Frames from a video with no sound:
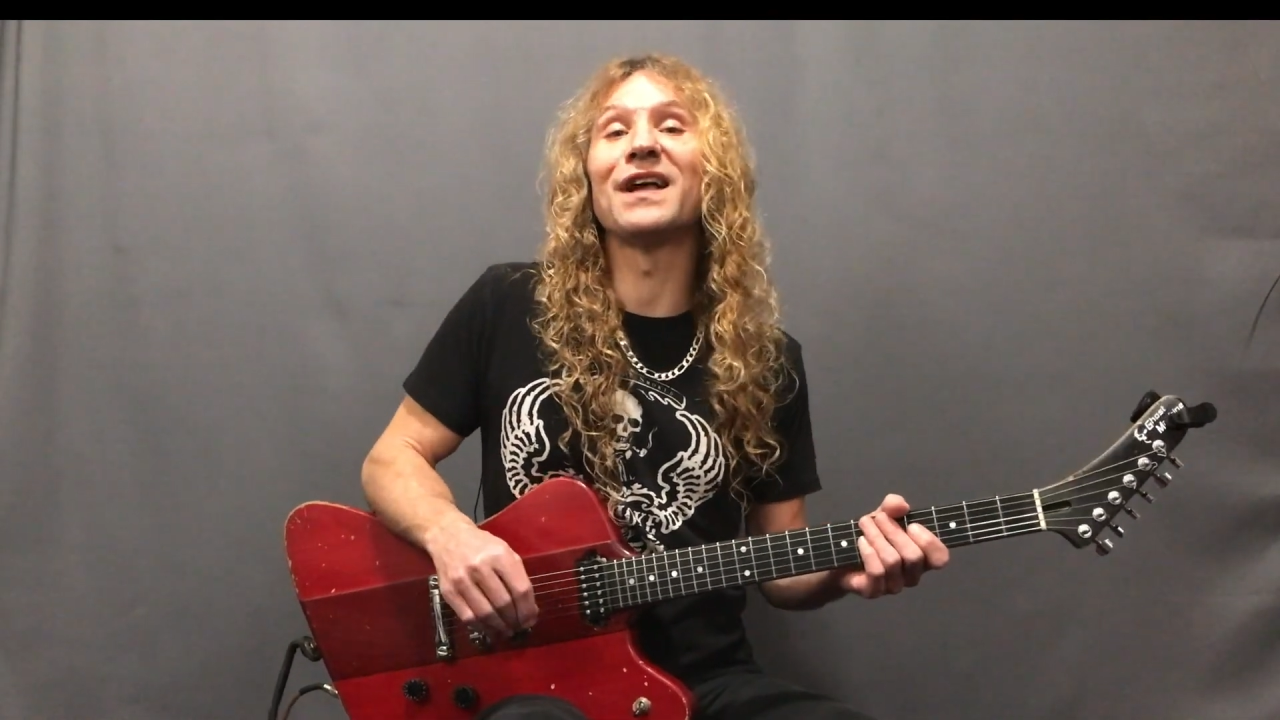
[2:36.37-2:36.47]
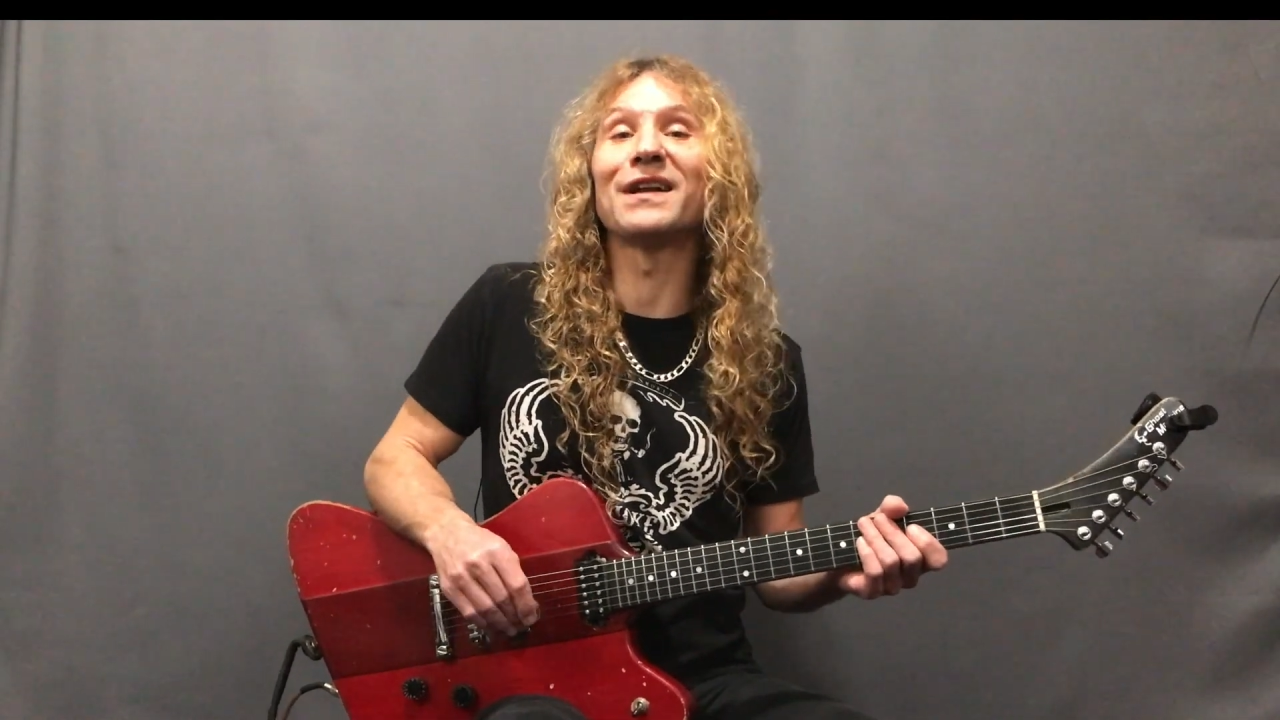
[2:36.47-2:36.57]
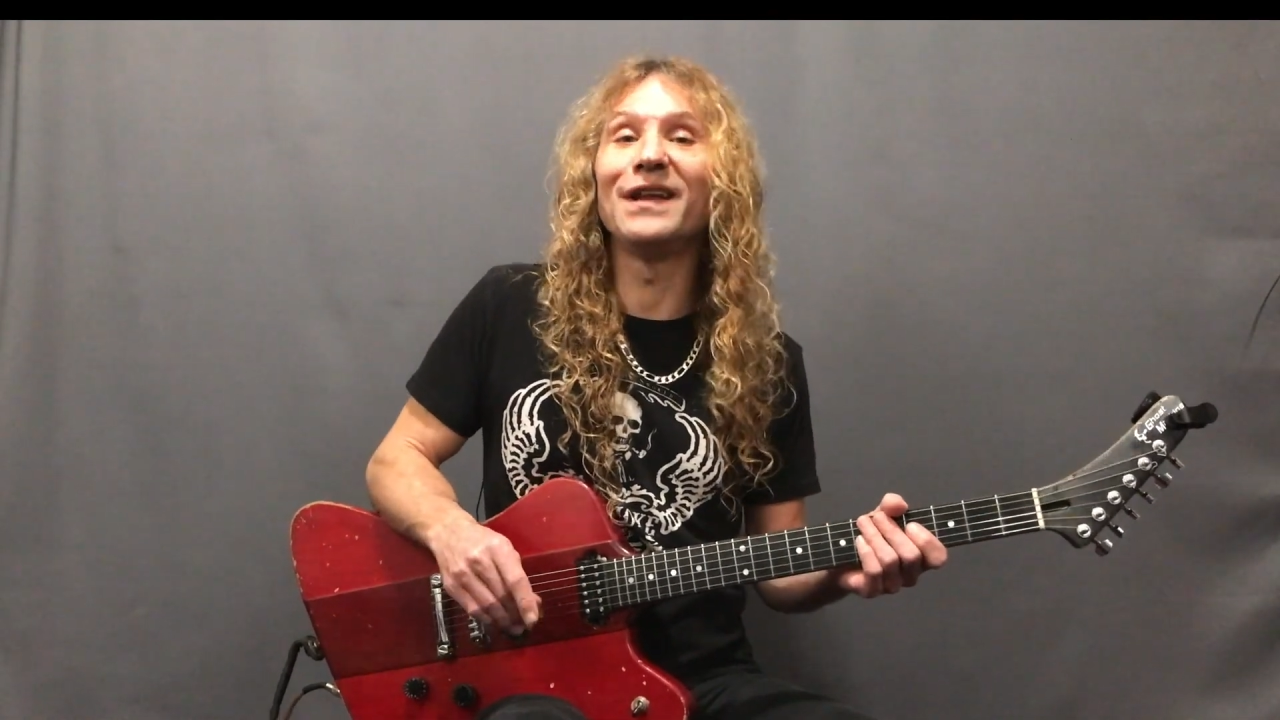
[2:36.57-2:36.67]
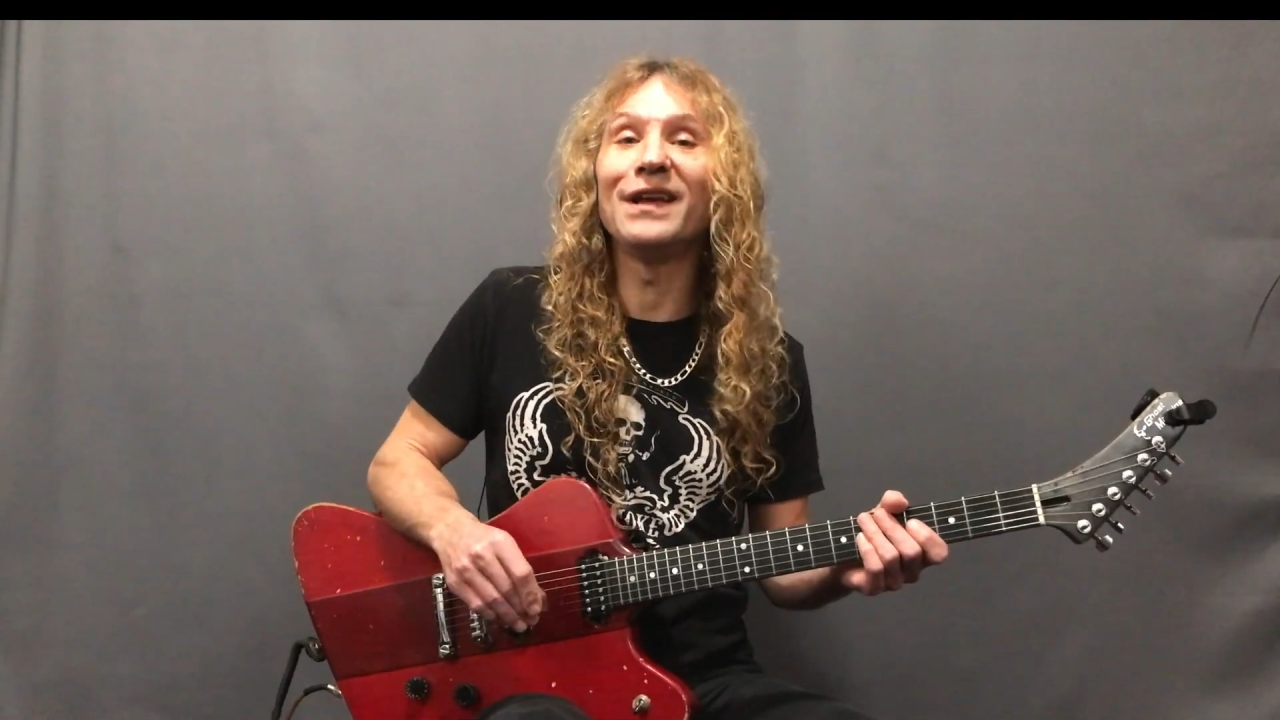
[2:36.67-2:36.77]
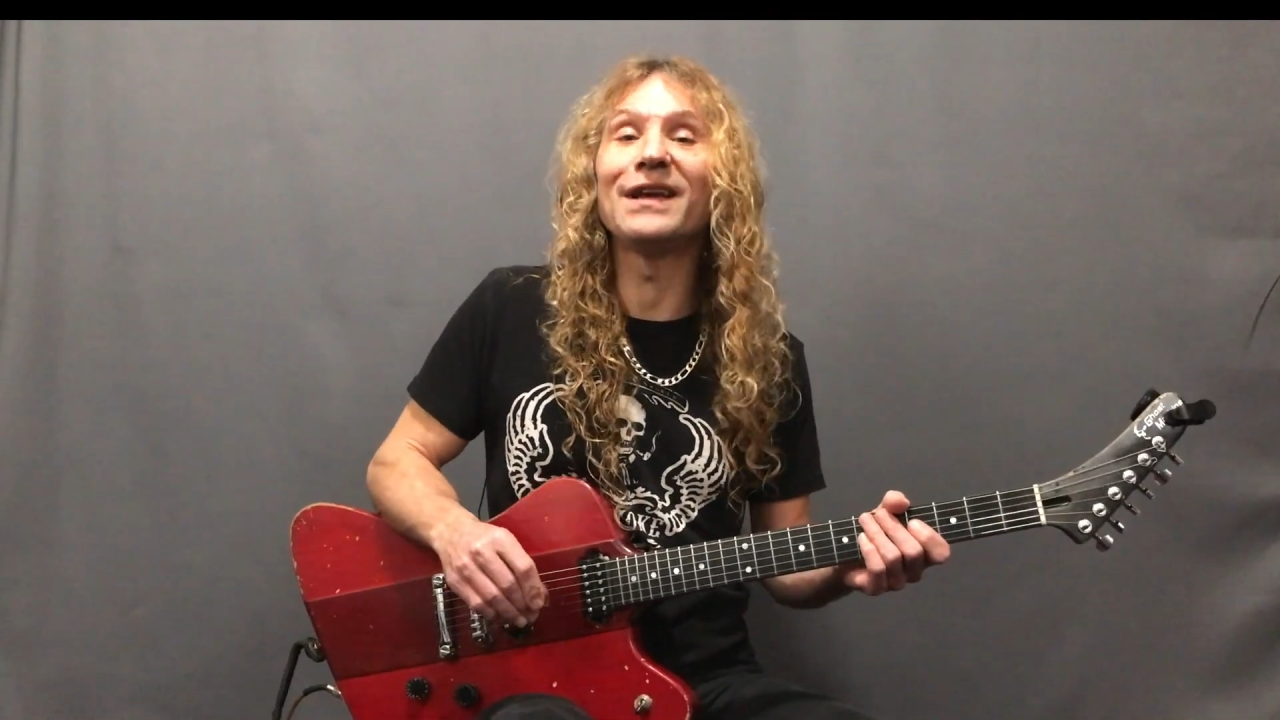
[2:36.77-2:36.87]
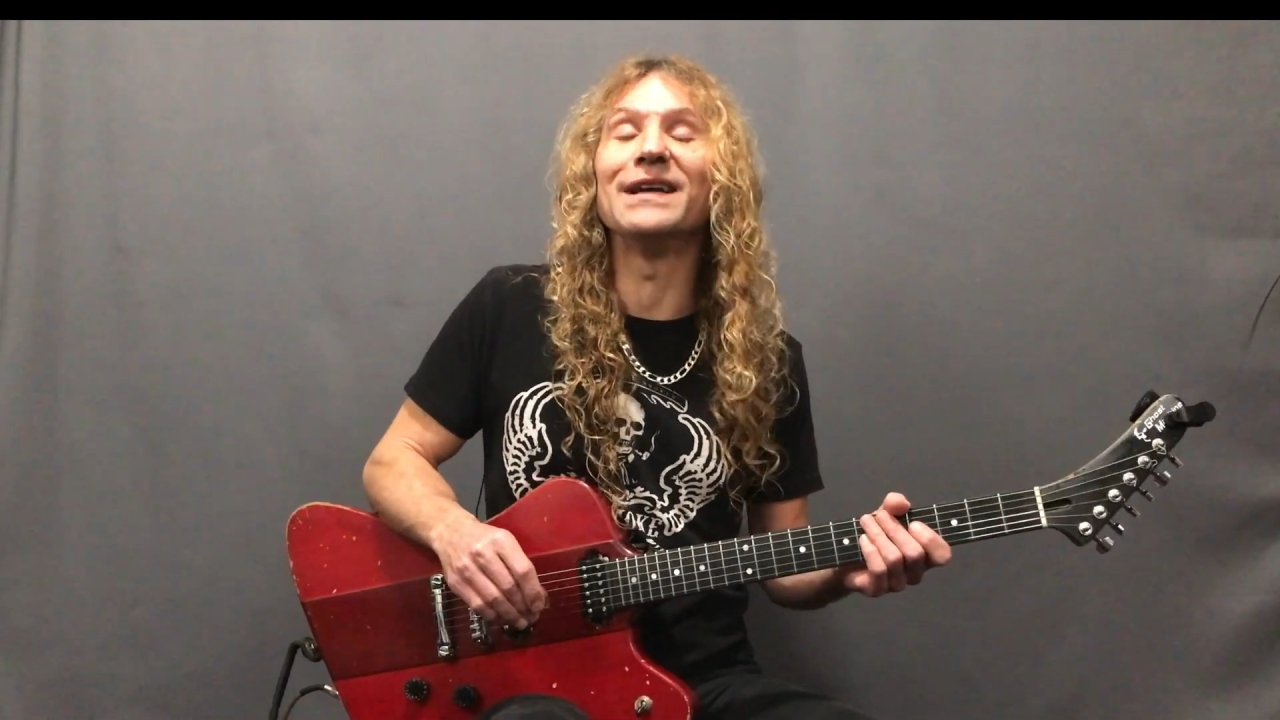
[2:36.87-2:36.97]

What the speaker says: technique